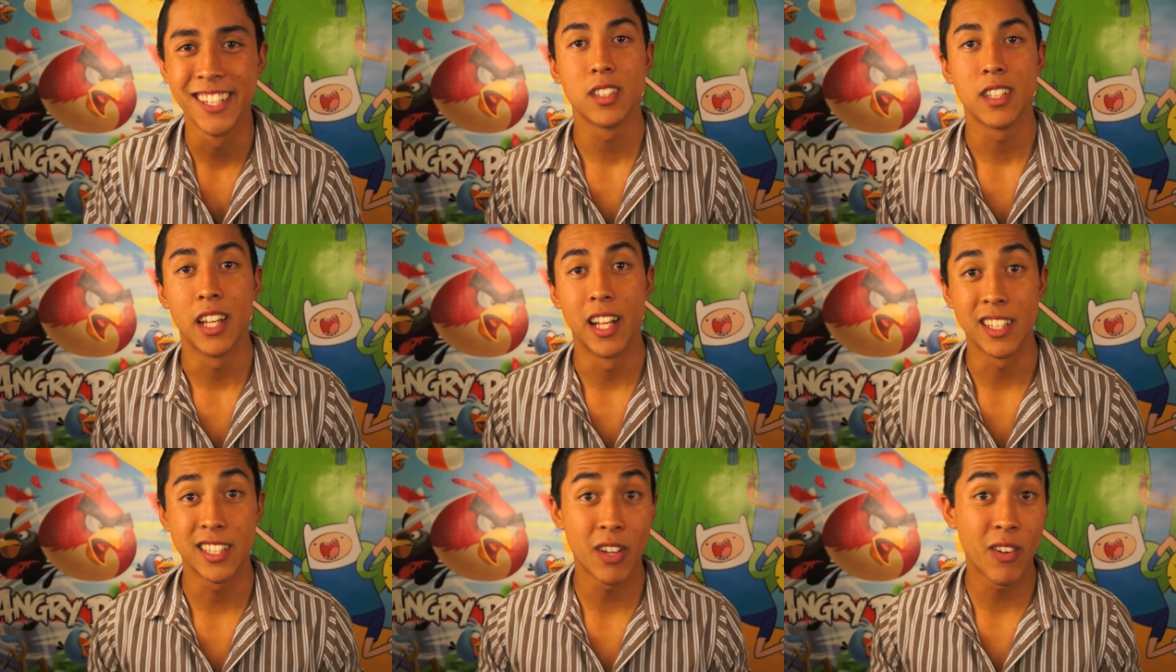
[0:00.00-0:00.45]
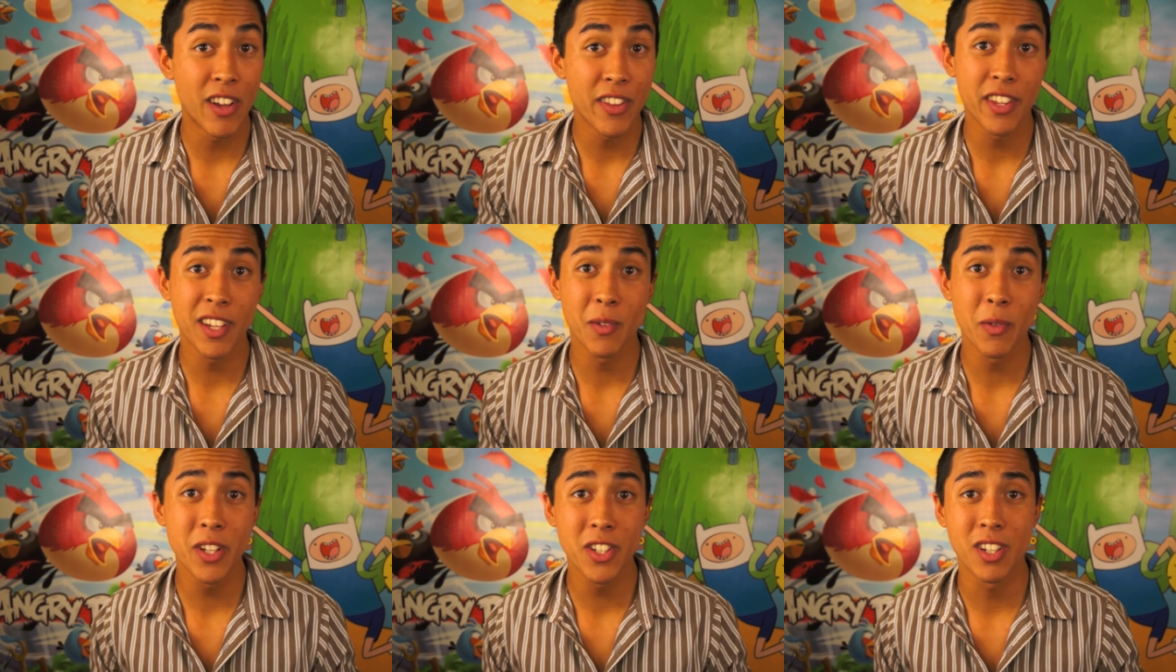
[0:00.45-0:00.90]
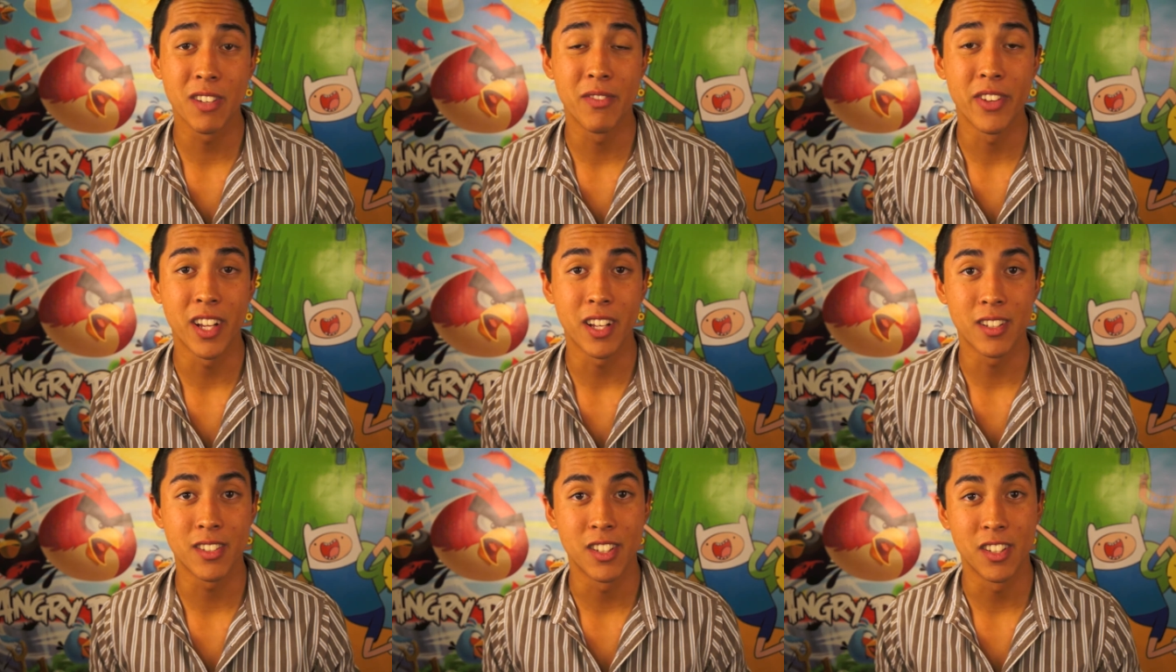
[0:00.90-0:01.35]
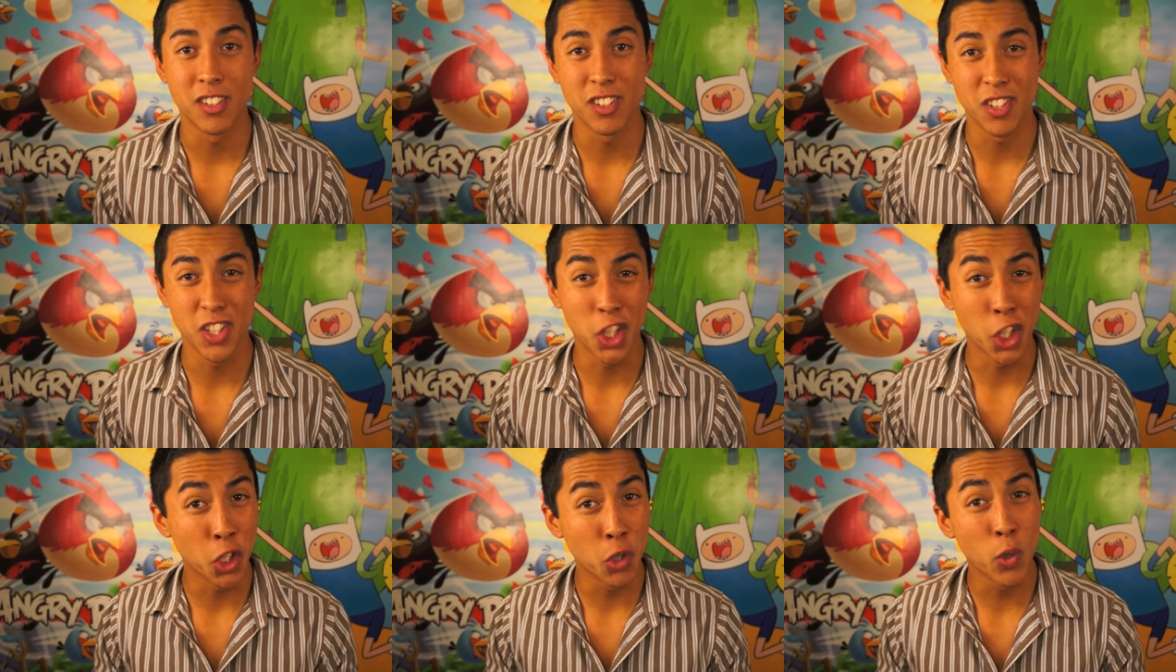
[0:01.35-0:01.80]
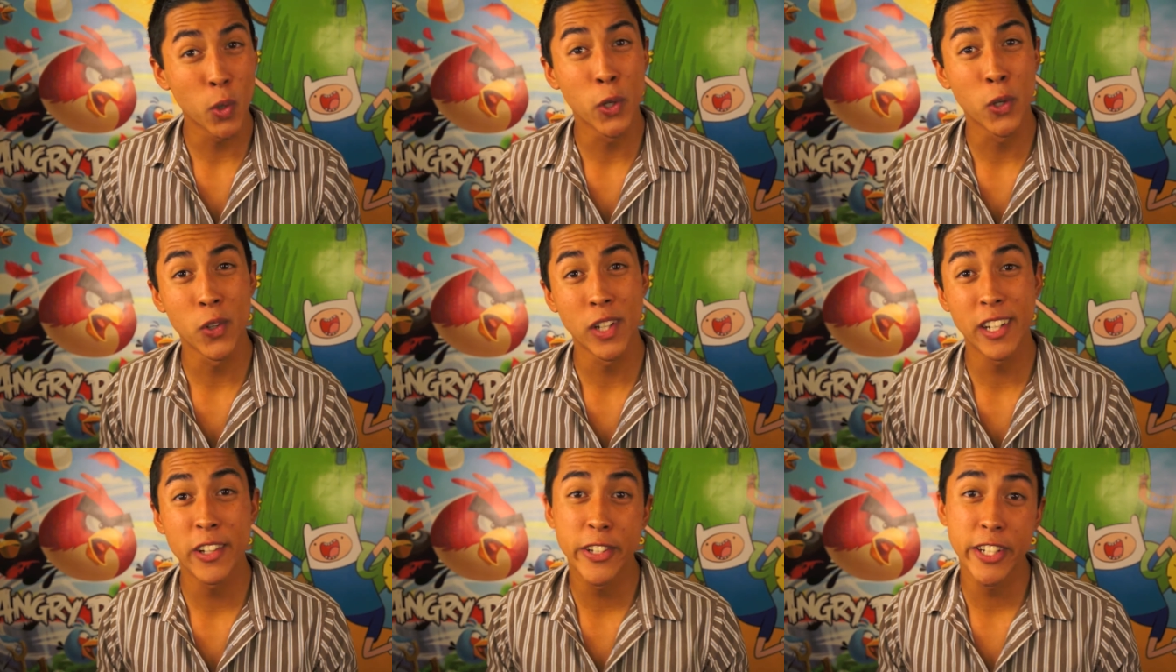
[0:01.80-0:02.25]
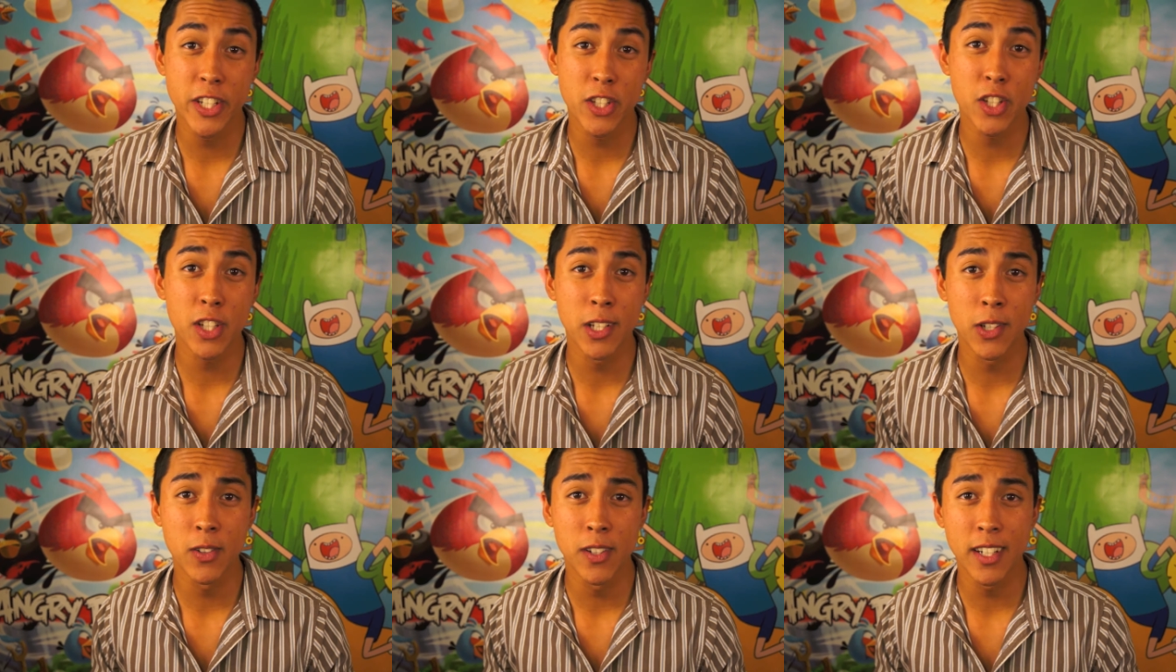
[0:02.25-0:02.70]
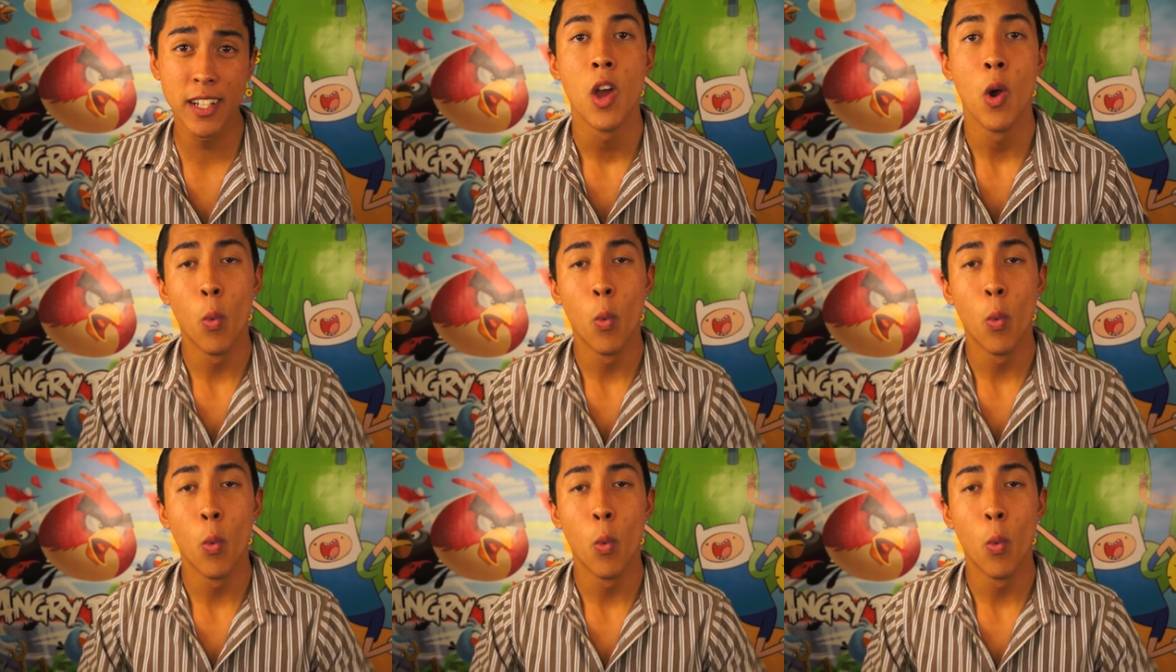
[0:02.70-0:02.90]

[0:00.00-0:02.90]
That's how I think we should fix it. Do you agree or disagree?